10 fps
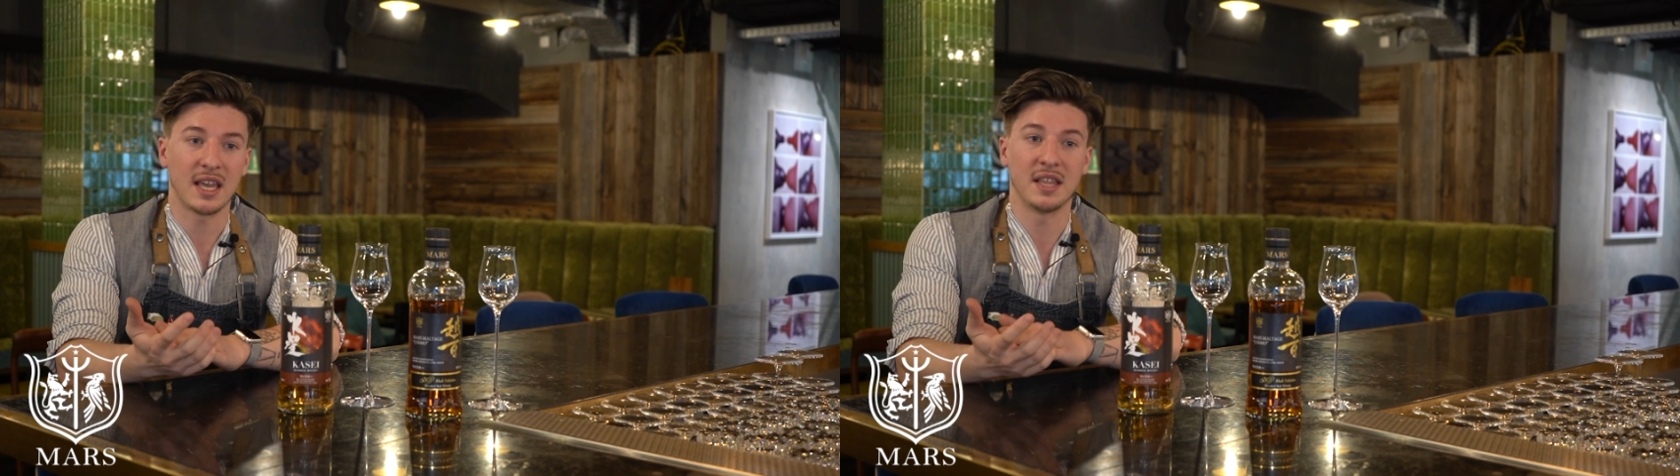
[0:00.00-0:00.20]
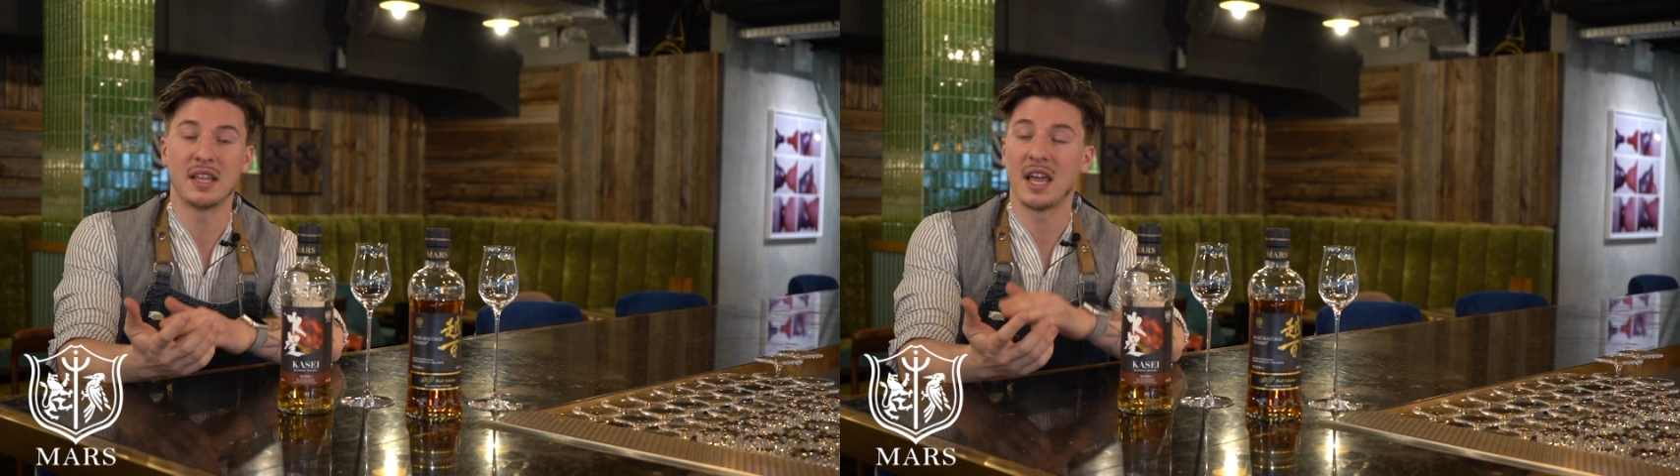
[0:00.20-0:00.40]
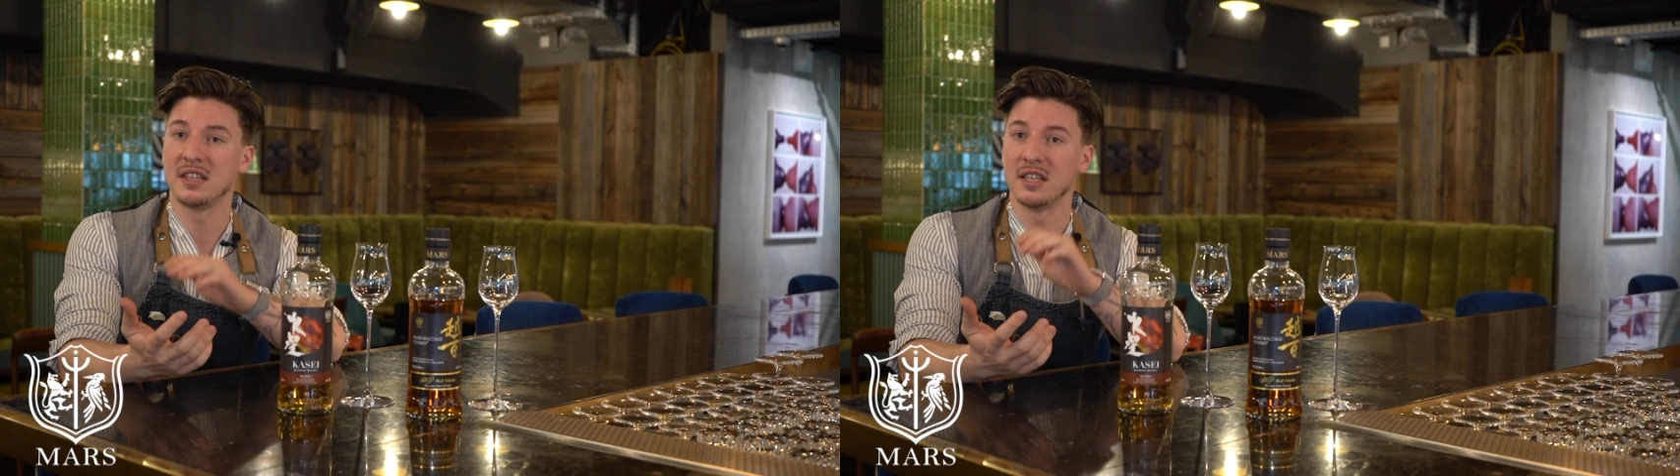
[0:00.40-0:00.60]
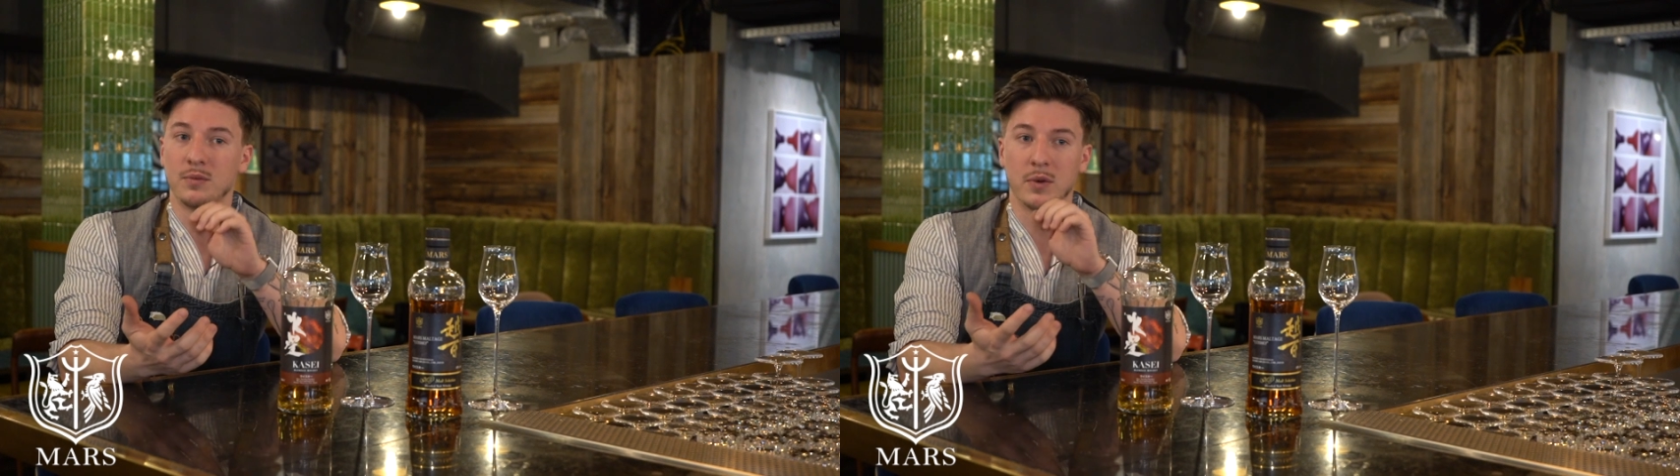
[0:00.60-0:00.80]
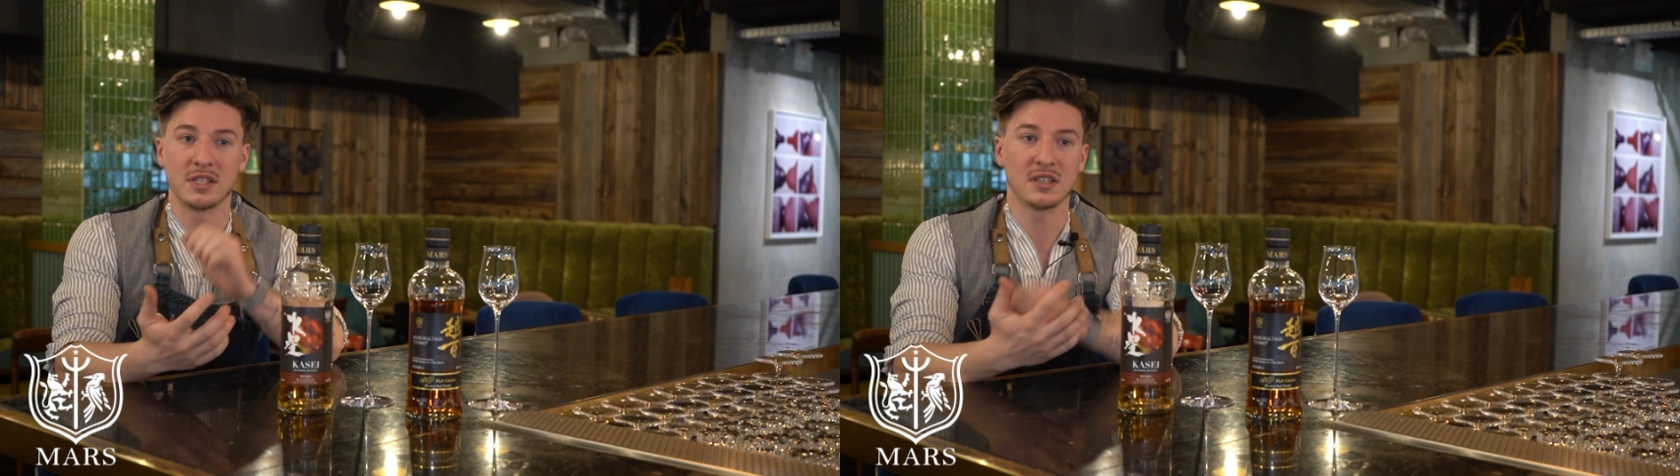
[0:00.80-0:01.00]
and added
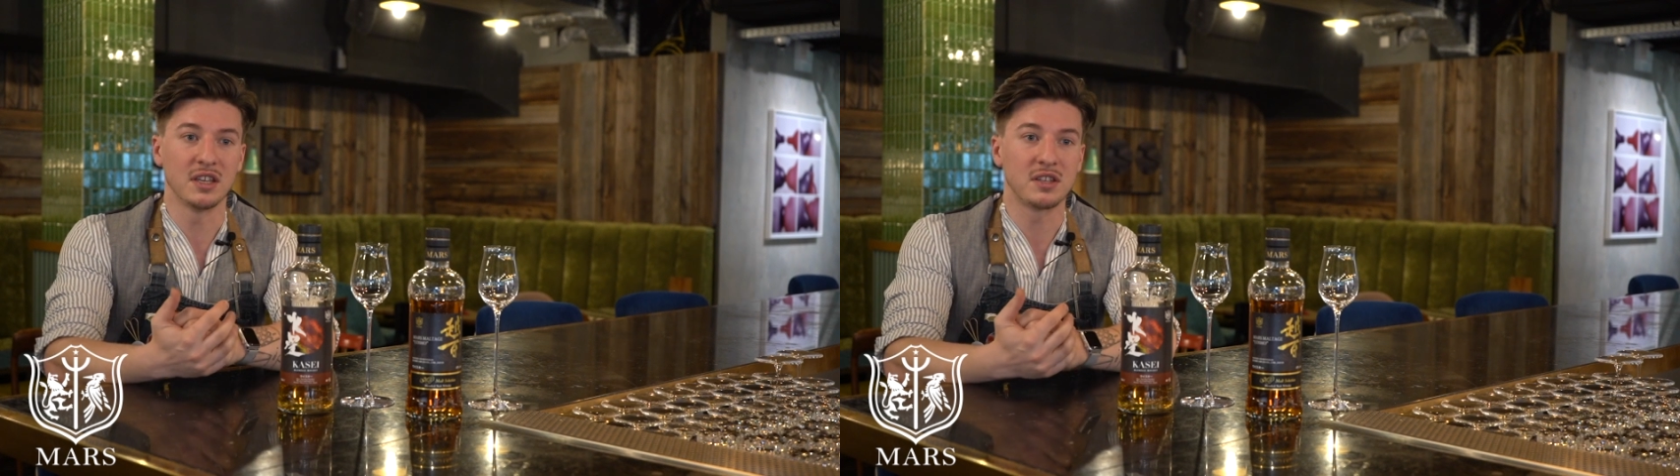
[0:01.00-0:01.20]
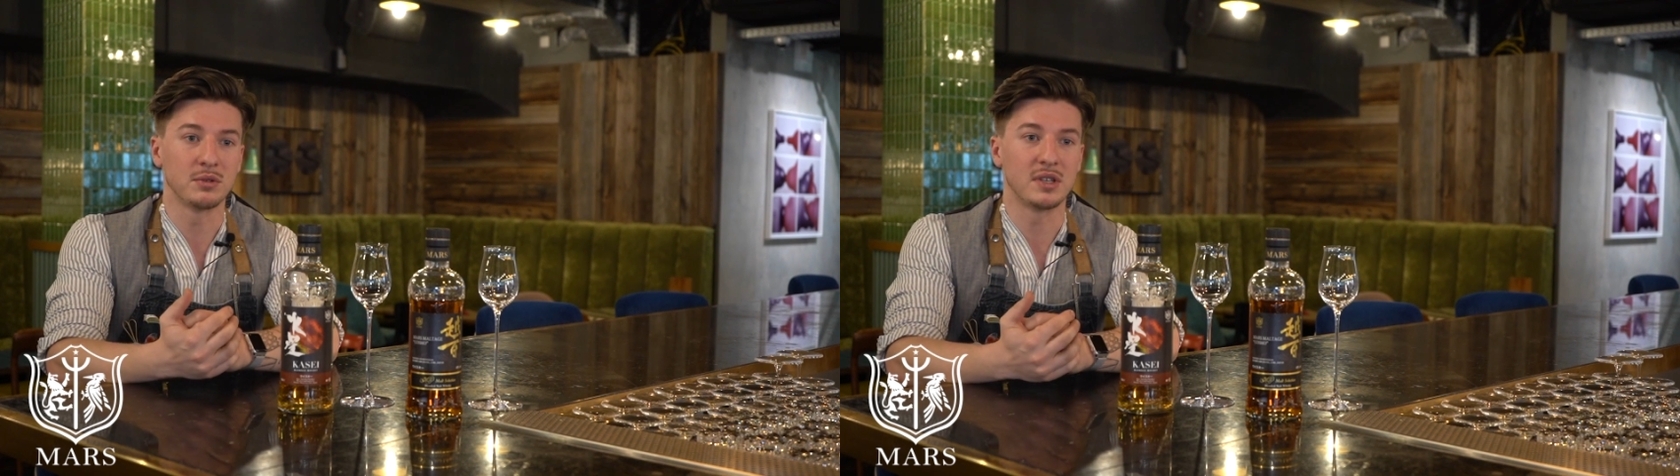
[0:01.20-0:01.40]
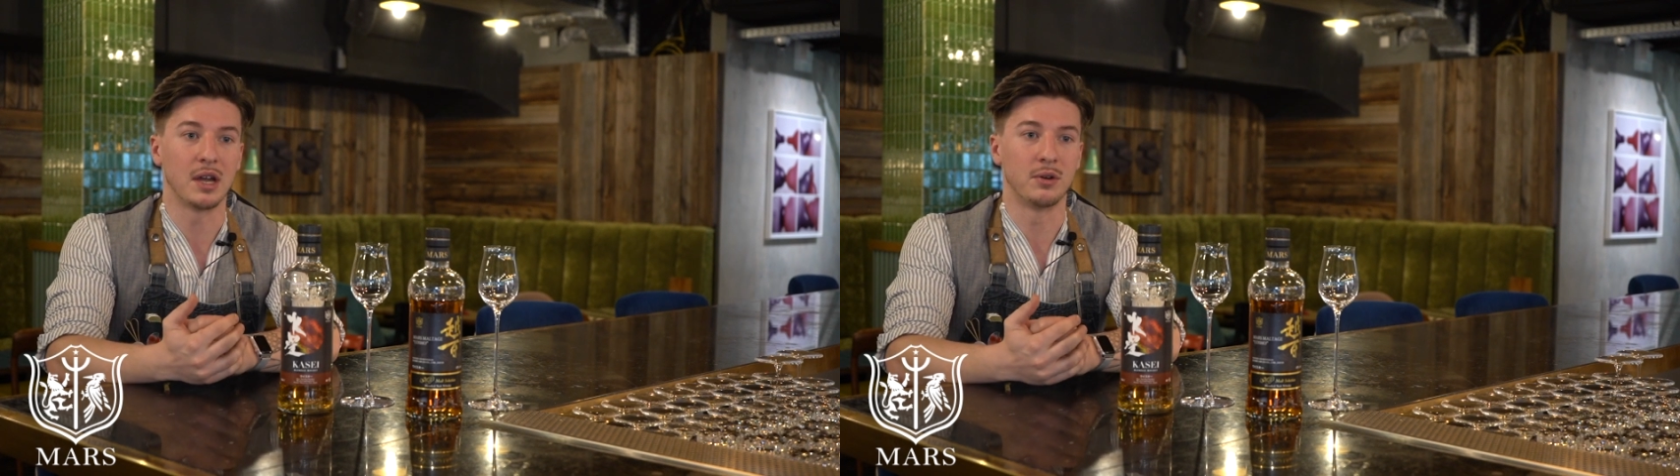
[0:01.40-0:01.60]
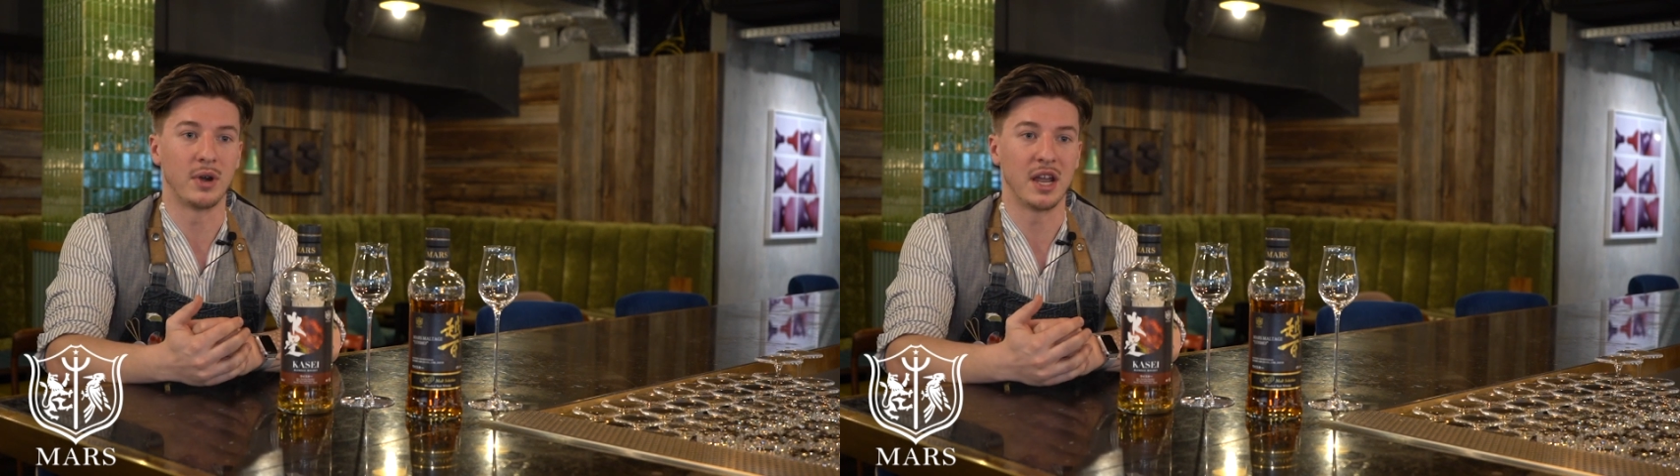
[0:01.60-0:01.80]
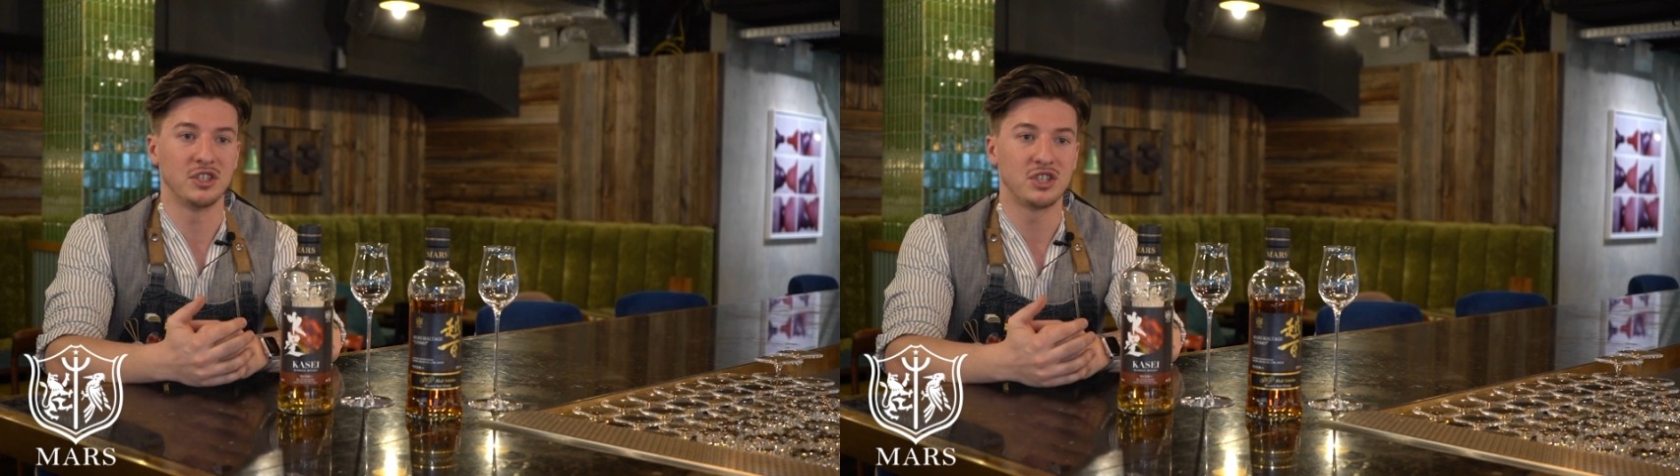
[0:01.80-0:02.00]
whiskey to their
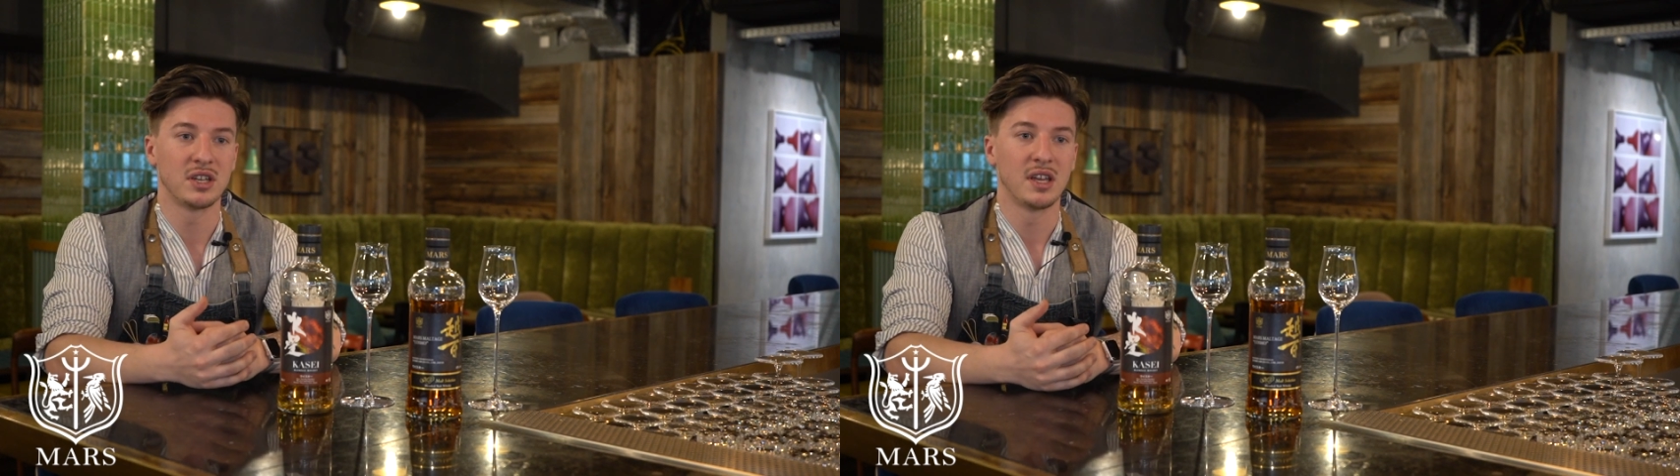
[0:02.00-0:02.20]
range.